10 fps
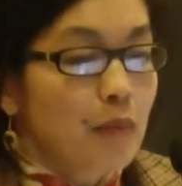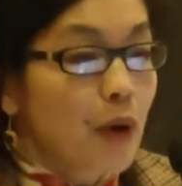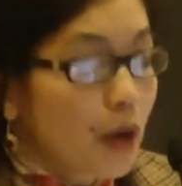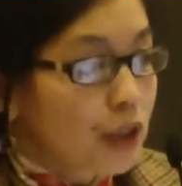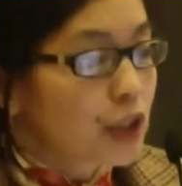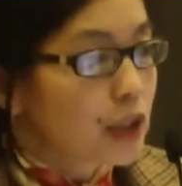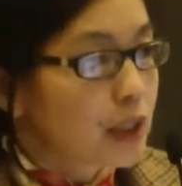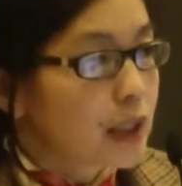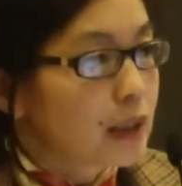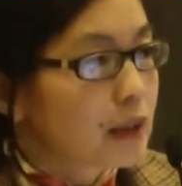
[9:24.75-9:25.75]

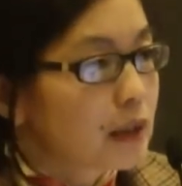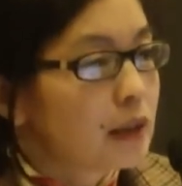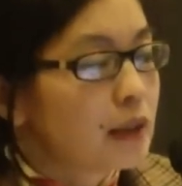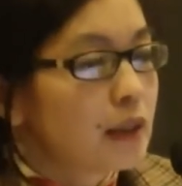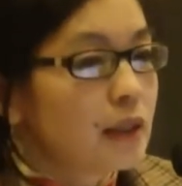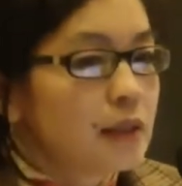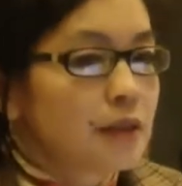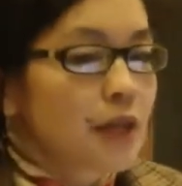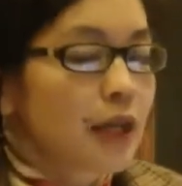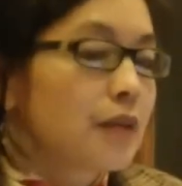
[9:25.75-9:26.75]
Partially
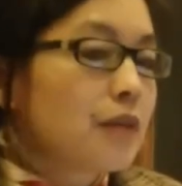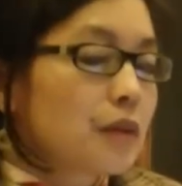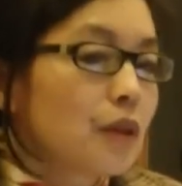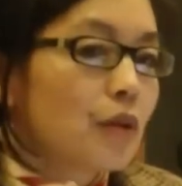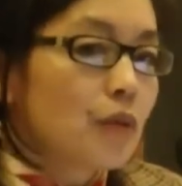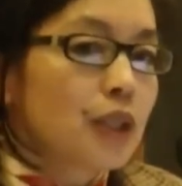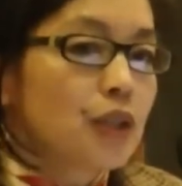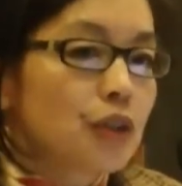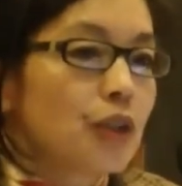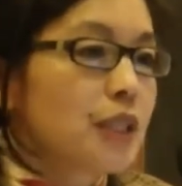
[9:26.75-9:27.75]
is that when
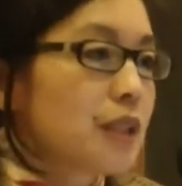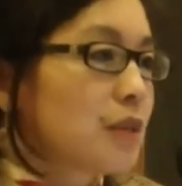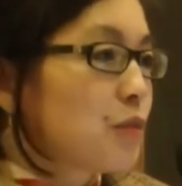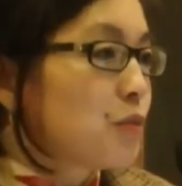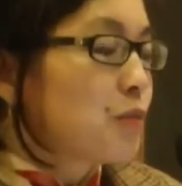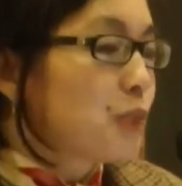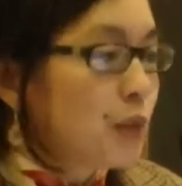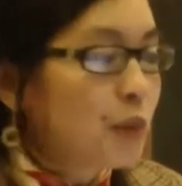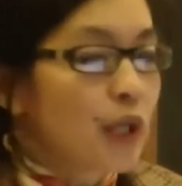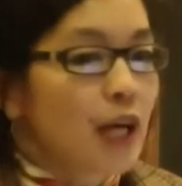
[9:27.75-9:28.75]
you notice
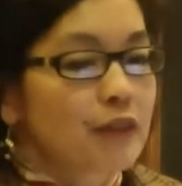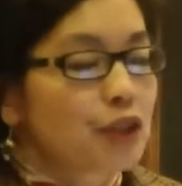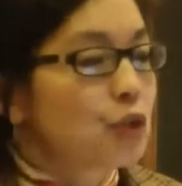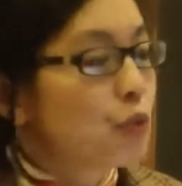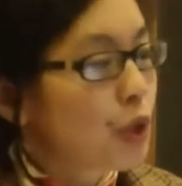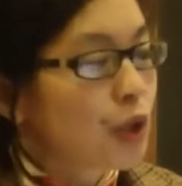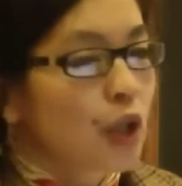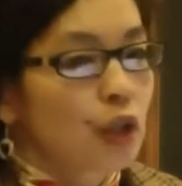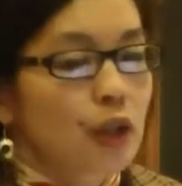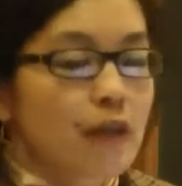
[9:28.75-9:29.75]
people having to work
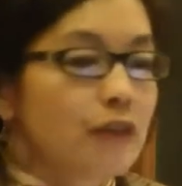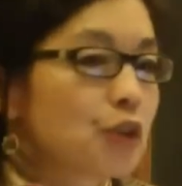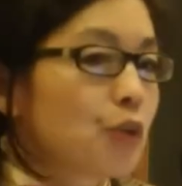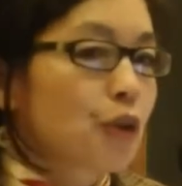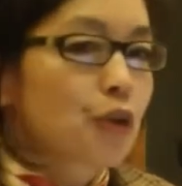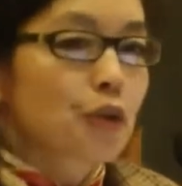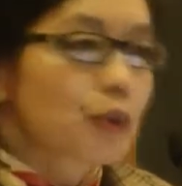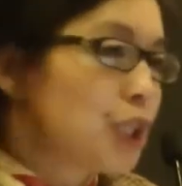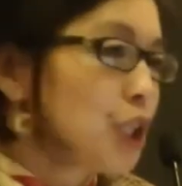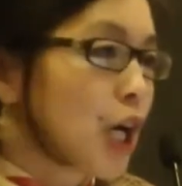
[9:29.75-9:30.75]
harder, having to work
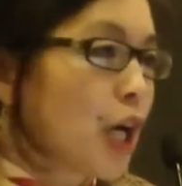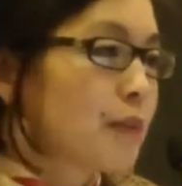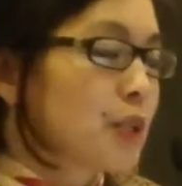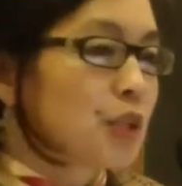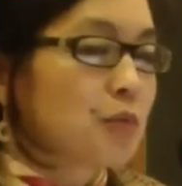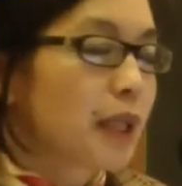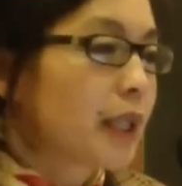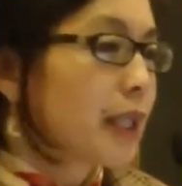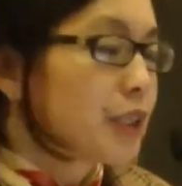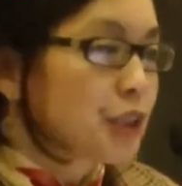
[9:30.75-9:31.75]
3 jobs to make
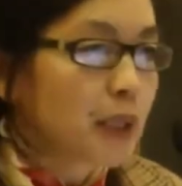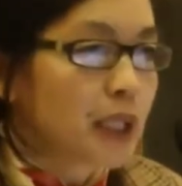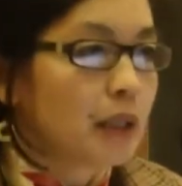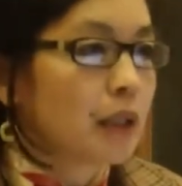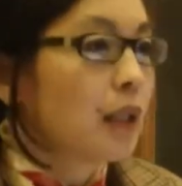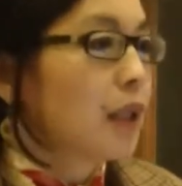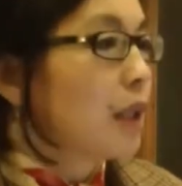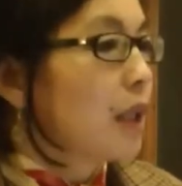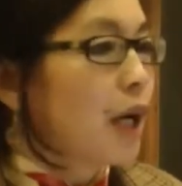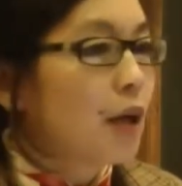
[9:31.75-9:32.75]
ends meet,
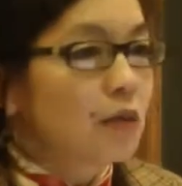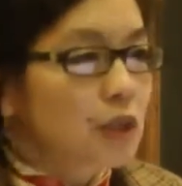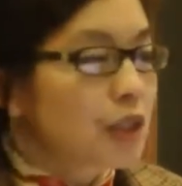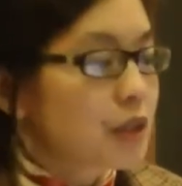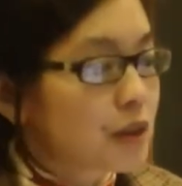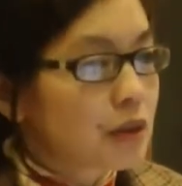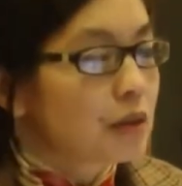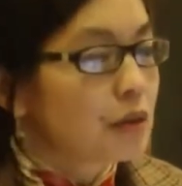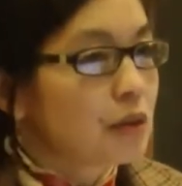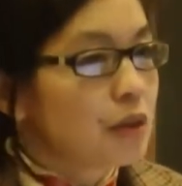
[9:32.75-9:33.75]
just,
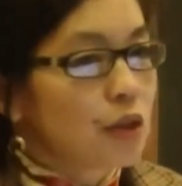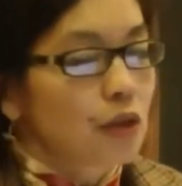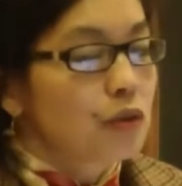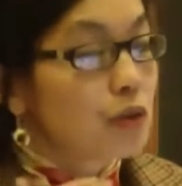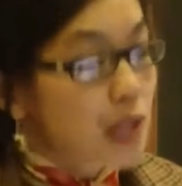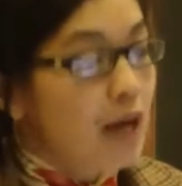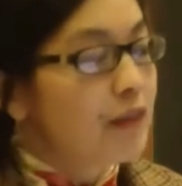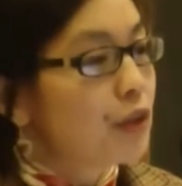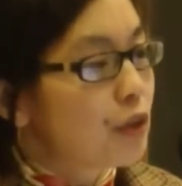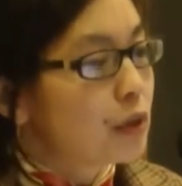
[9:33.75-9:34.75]
you know,
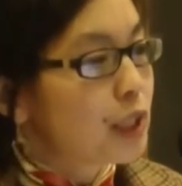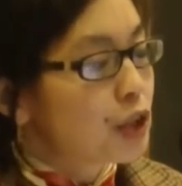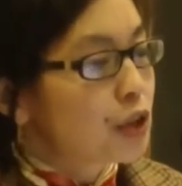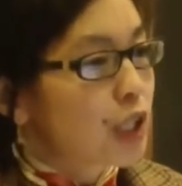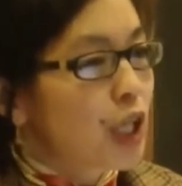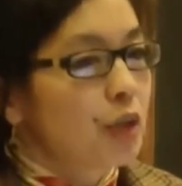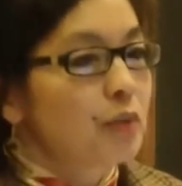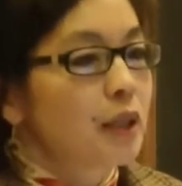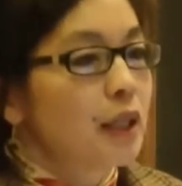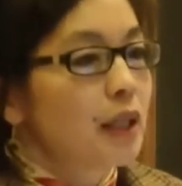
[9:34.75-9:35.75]
having no leisure
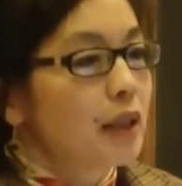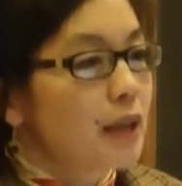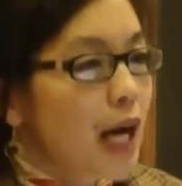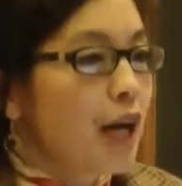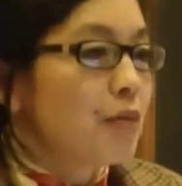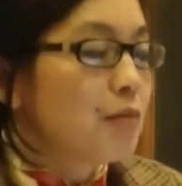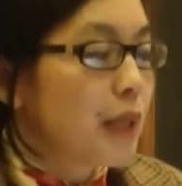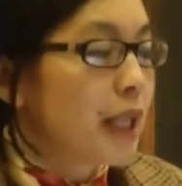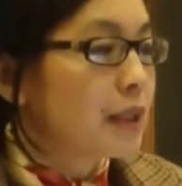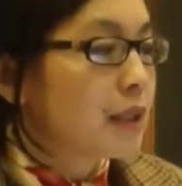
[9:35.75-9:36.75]
time, that
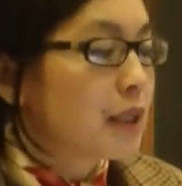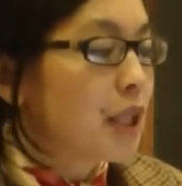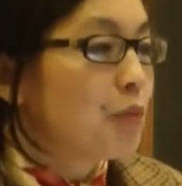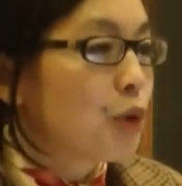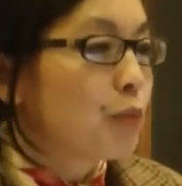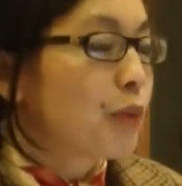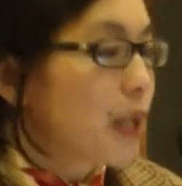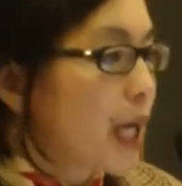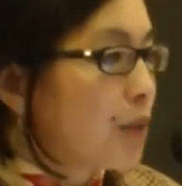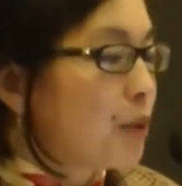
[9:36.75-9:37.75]
makes a more
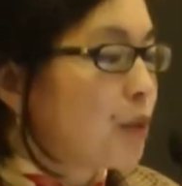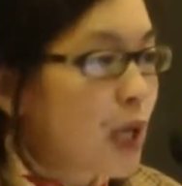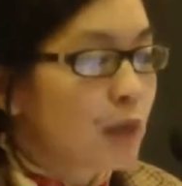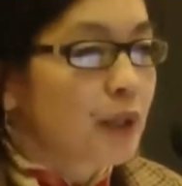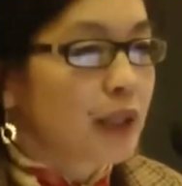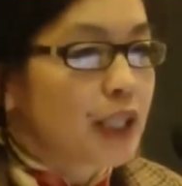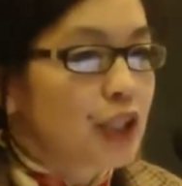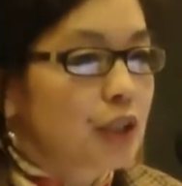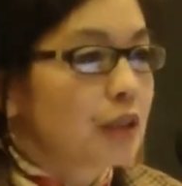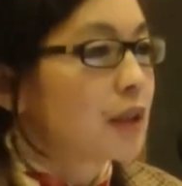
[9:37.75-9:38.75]
pliable
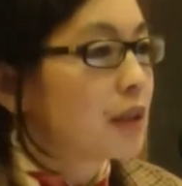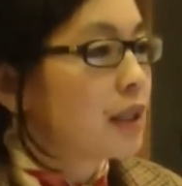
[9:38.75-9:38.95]
population.